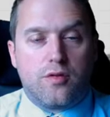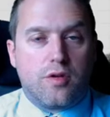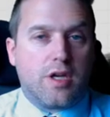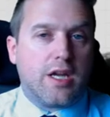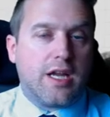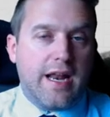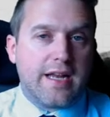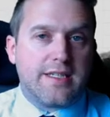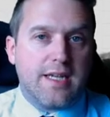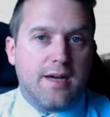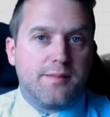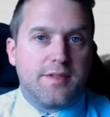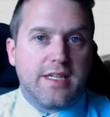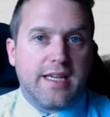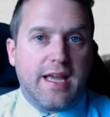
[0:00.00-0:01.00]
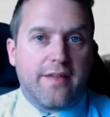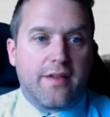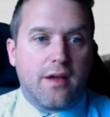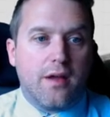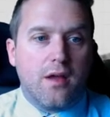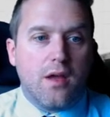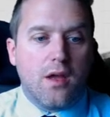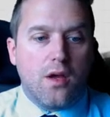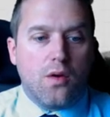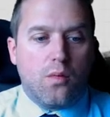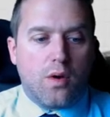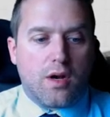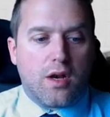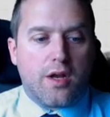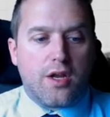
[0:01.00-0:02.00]
connect it up together. What
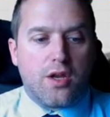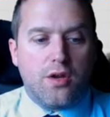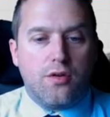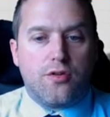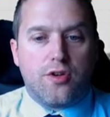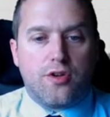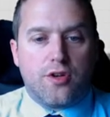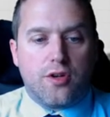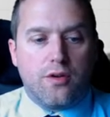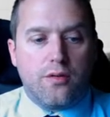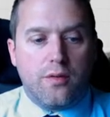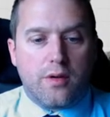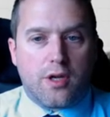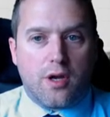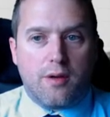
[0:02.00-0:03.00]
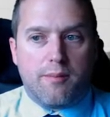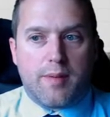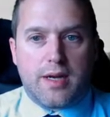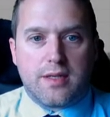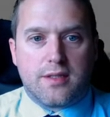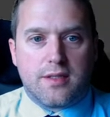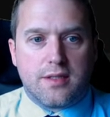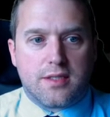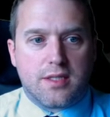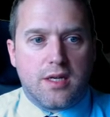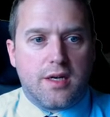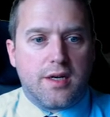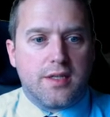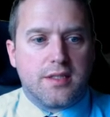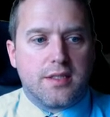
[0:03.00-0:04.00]
I'd like you to do, going back to the
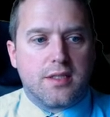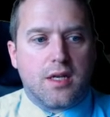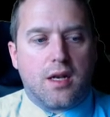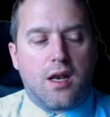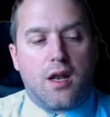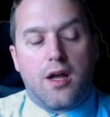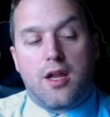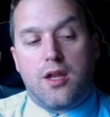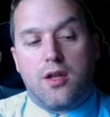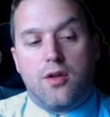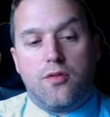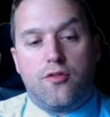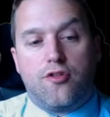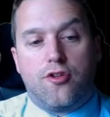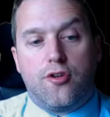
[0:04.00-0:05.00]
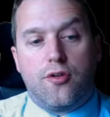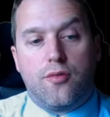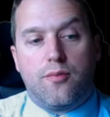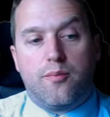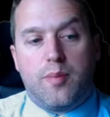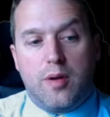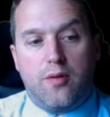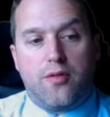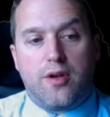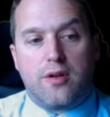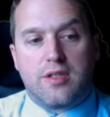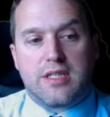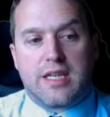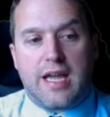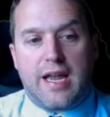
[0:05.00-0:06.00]
slides, is I'd like you to build
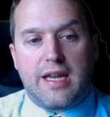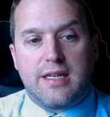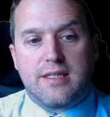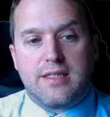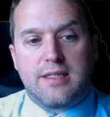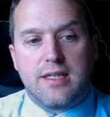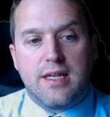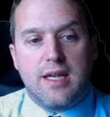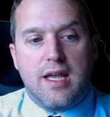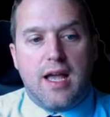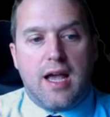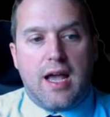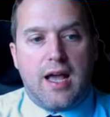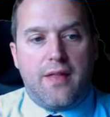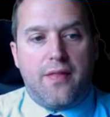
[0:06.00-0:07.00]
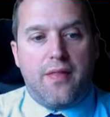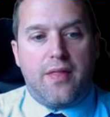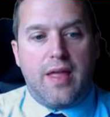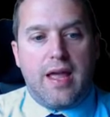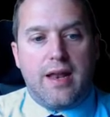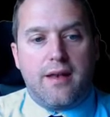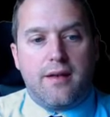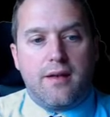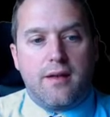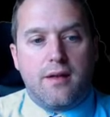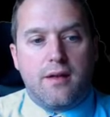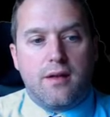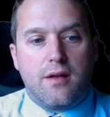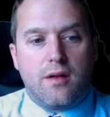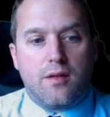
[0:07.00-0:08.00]
those gates and then
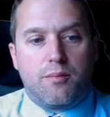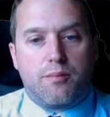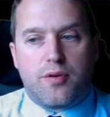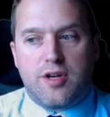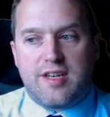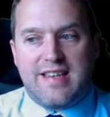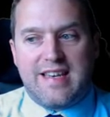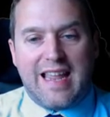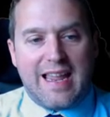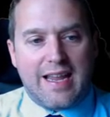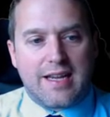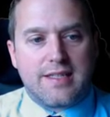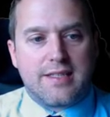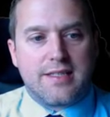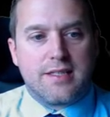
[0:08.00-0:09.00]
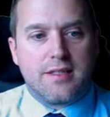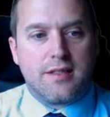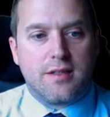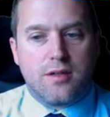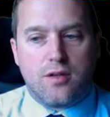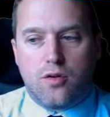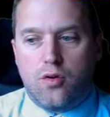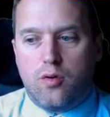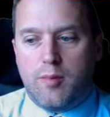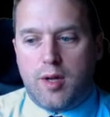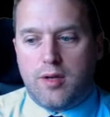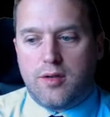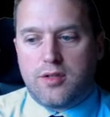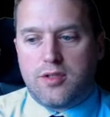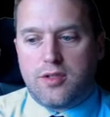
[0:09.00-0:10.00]
predict
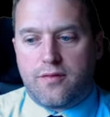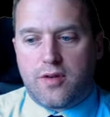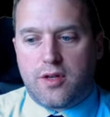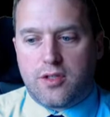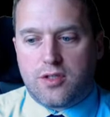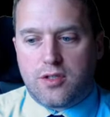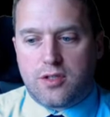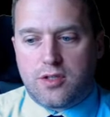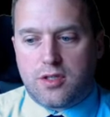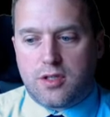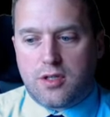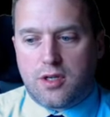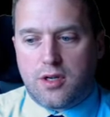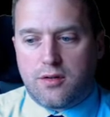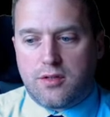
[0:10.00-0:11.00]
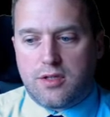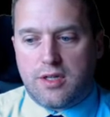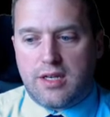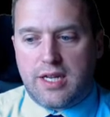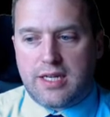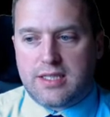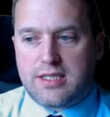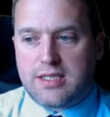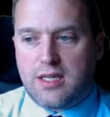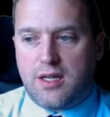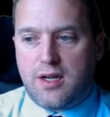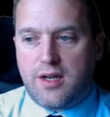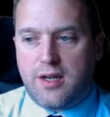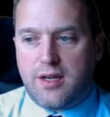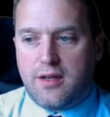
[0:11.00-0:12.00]
almost, I just go to the next
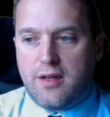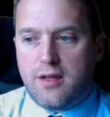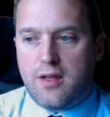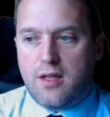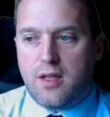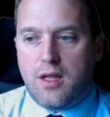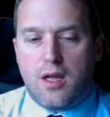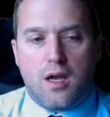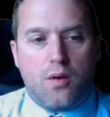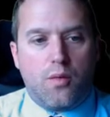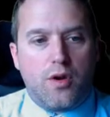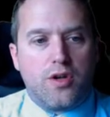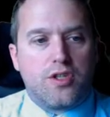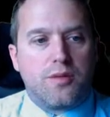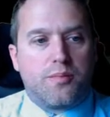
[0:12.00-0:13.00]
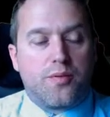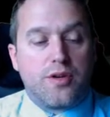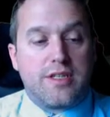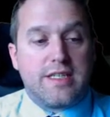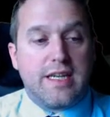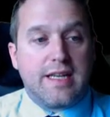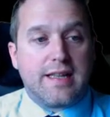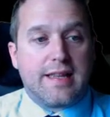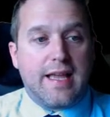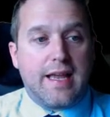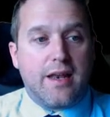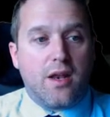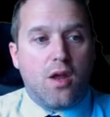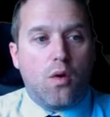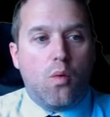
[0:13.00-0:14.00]
slide, I want you to predict
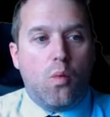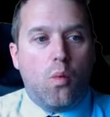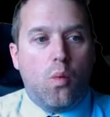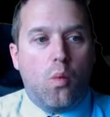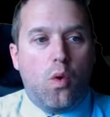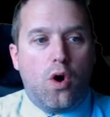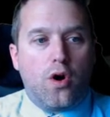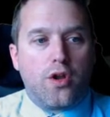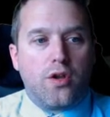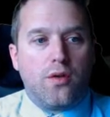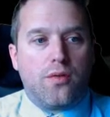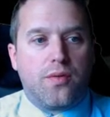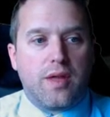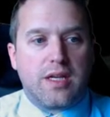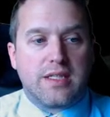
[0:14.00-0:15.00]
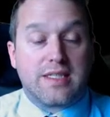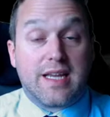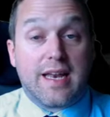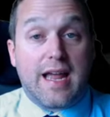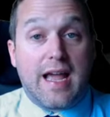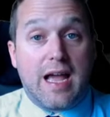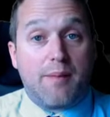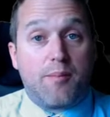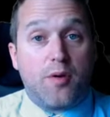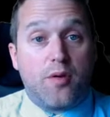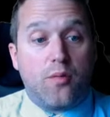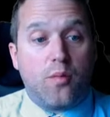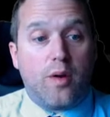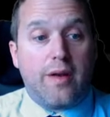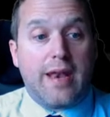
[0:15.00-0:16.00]
then what you think's going to happen.
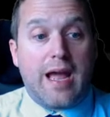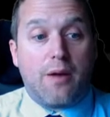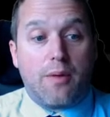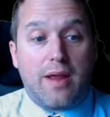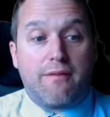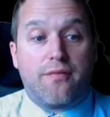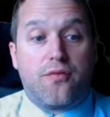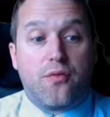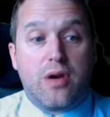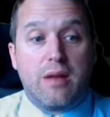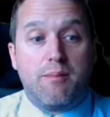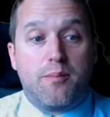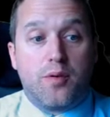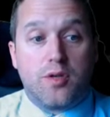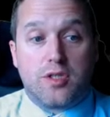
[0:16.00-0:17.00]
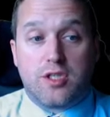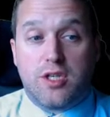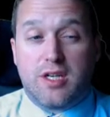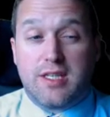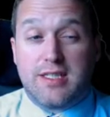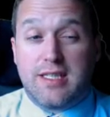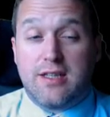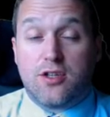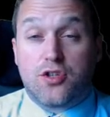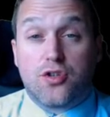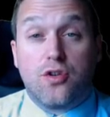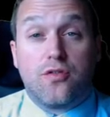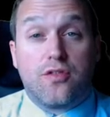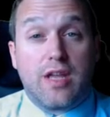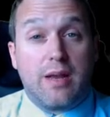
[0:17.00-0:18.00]
But now we have three inputs, so you can see the
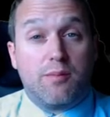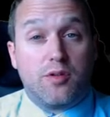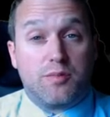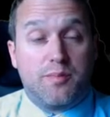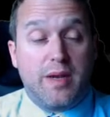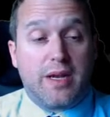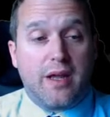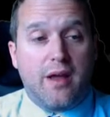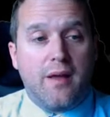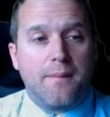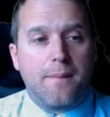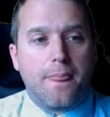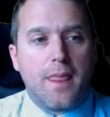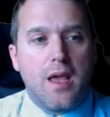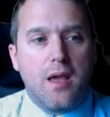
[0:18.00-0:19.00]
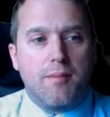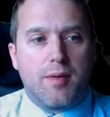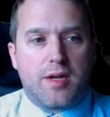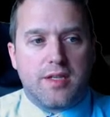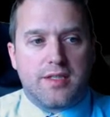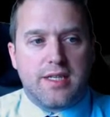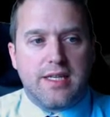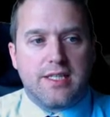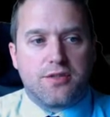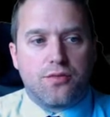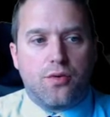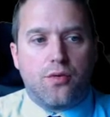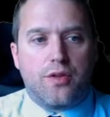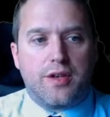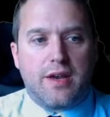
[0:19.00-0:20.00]
truth table's bigger because these are
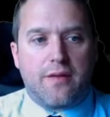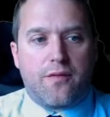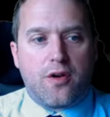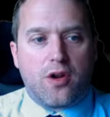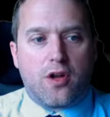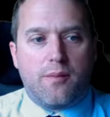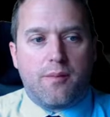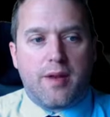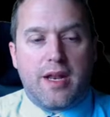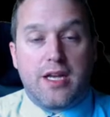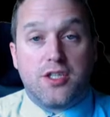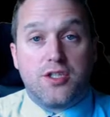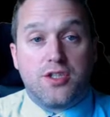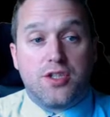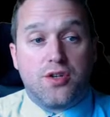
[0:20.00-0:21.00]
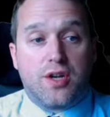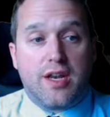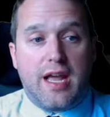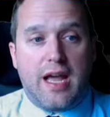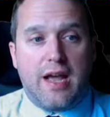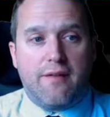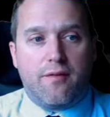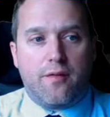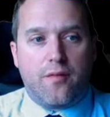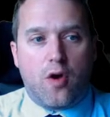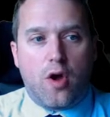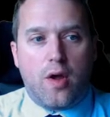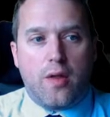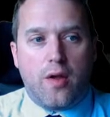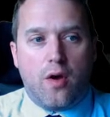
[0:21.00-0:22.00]
all the different combinations you can have of
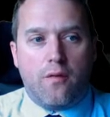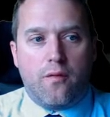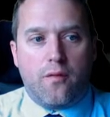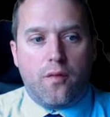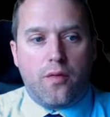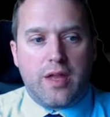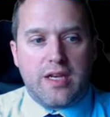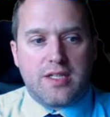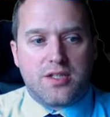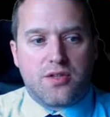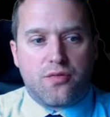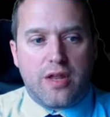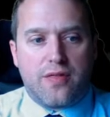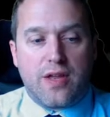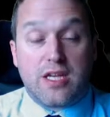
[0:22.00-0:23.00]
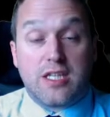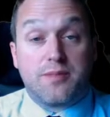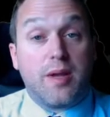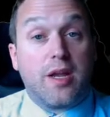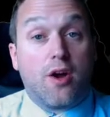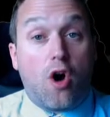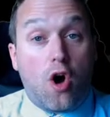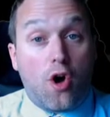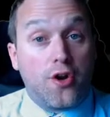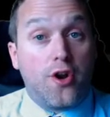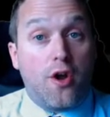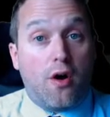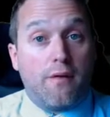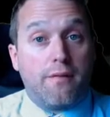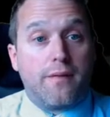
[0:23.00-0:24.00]
of these three things being on and
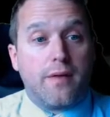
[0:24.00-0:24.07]
off.